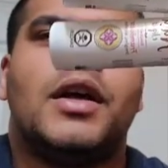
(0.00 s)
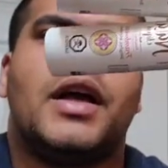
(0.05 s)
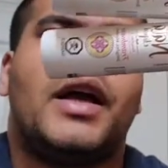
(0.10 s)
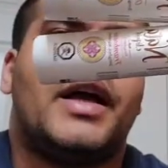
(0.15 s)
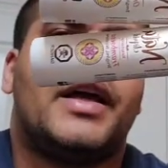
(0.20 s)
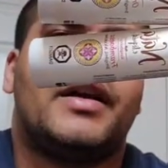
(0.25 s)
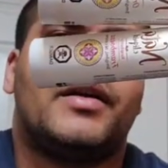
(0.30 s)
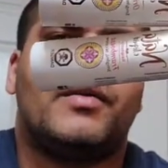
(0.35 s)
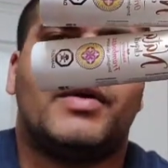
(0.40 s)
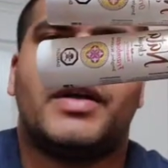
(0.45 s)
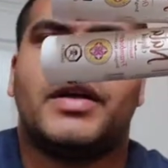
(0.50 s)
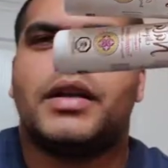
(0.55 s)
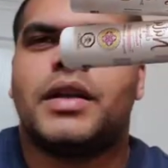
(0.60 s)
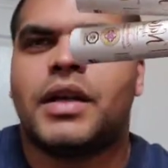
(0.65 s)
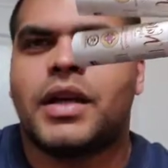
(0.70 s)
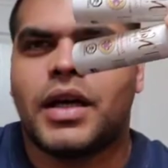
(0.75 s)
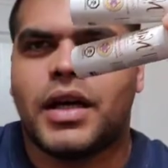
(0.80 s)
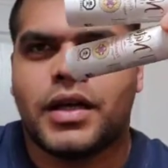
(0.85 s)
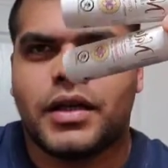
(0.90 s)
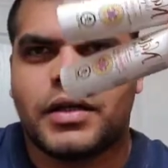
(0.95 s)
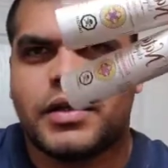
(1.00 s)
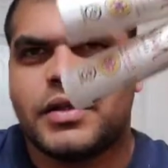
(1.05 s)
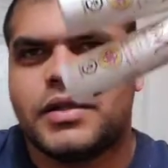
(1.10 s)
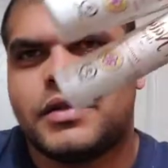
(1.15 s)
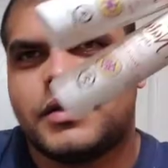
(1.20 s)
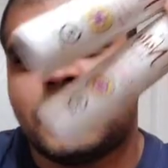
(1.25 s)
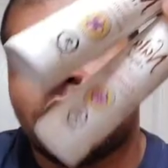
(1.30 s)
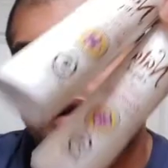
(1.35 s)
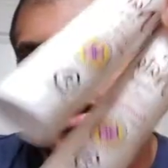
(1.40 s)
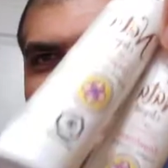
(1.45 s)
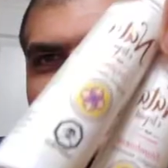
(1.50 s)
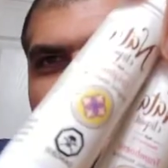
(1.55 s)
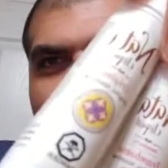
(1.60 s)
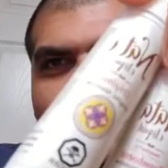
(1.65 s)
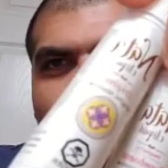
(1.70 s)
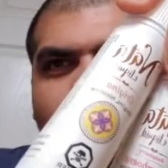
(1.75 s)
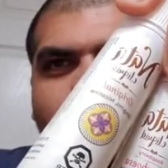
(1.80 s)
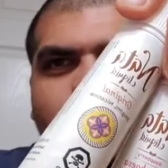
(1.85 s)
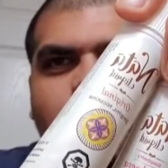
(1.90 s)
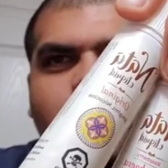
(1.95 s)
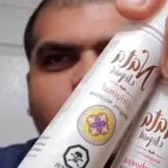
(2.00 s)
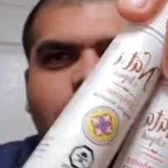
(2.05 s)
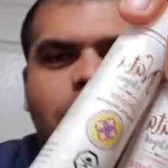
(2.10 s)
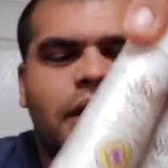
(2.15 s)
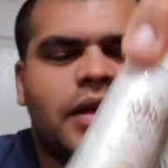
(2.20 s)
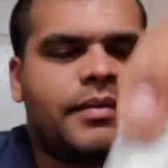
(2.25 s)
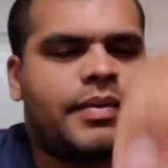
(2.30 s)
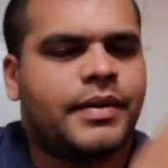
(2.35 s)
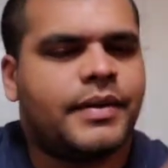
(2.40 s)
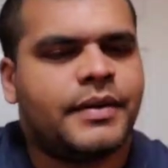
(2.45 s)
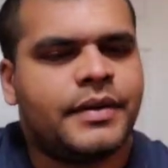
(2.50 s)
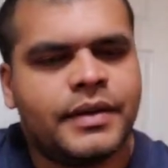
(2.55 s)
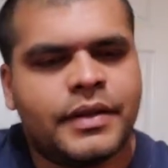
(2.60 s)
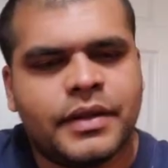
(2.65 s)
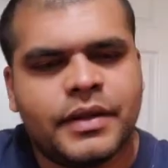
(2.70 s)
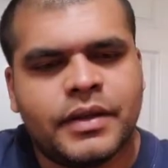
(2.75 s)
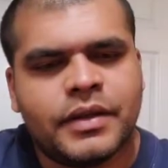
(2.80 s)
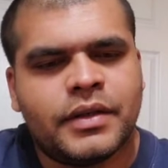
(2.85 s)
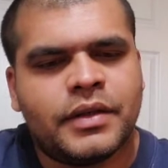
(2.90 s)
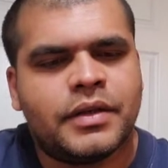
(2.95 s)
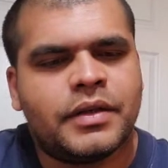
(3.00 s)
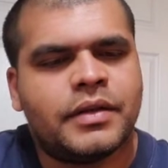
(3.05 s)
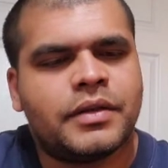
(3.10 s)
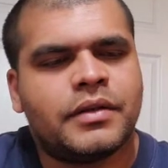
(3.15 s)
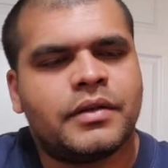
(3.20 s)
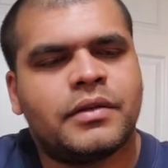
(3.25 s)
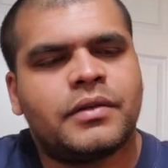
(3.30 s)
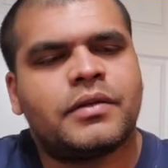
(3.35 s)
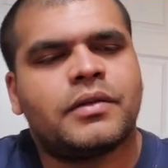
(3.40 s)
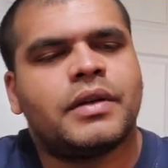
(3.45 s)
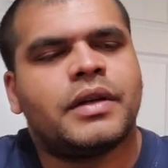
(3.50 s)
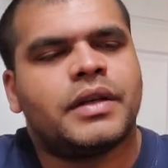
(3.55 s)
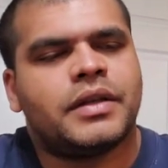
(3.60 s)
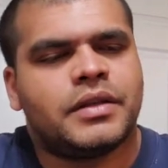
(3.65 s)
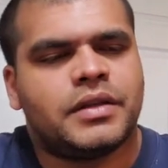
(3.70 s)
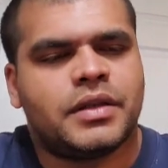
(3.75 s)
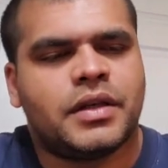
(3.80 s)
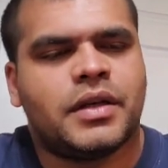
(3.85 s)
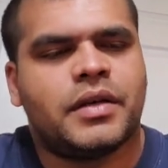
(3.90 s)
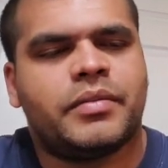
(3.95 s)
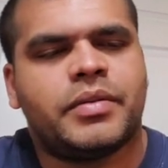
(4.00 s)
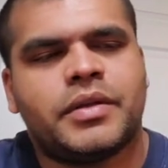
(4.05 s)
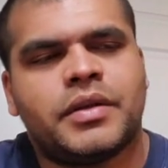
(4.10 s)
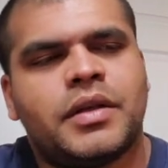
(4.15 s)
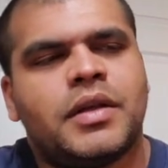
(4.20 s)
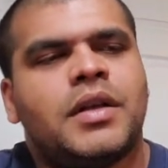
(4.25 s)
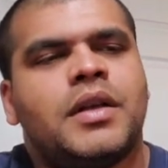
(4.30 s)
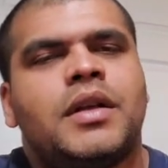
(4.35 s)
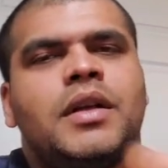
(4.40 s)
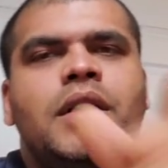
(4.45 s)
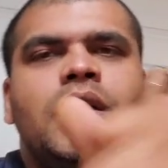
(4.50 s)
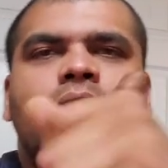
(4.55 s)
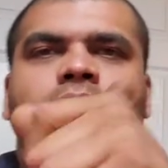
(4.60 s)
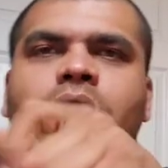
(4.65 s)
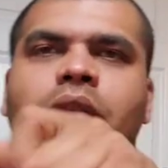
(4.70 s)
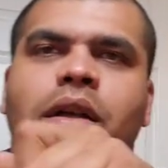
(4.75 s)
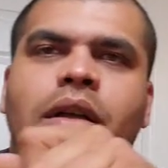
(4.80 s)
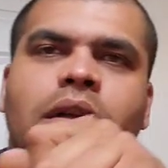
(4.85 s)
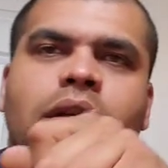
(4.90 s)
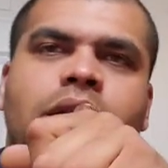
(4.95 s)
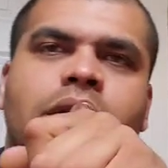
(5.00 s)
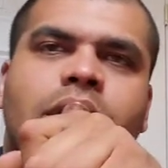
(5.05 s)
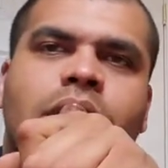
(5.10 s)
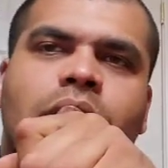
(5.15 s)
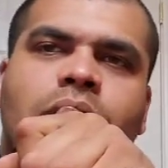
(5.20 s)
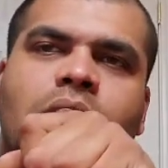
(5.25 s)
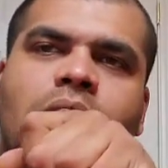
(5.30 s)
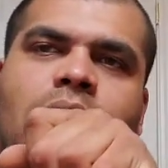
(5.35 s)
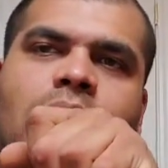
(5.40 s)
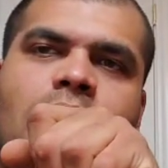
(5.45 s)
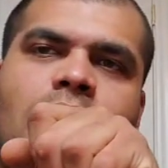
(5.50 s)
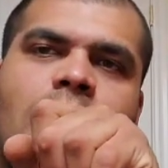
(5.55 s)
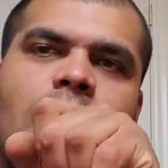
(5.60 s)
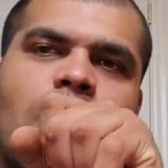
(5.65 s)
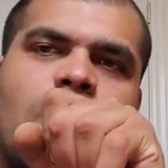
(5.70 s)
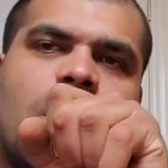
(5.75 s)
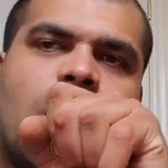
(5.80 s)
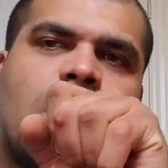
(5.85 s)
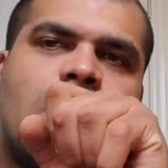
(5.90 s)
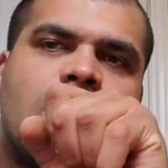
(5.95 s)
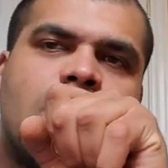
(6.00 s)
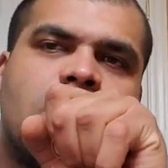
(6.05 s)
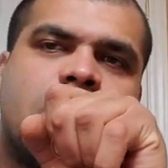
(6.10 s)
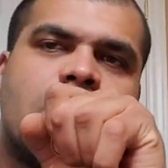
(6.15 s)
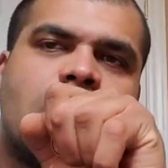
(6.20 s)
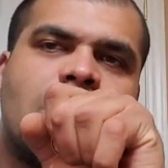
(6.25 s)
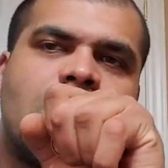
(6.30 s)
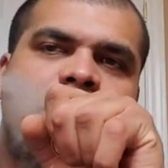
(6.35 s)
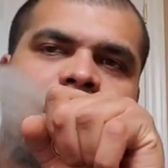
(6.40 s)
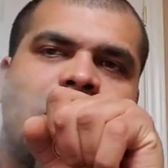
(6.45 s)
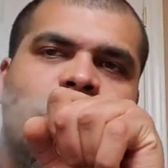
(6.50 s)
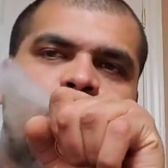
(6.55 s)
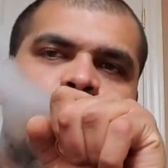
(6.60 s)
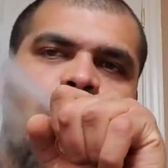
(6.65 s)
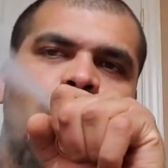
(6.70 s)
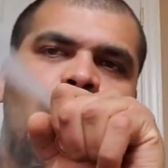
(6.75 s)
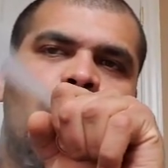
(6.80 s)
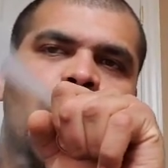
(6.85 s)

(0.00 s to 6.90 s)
Anyway, Nata. Great job. Great job. So, until next time,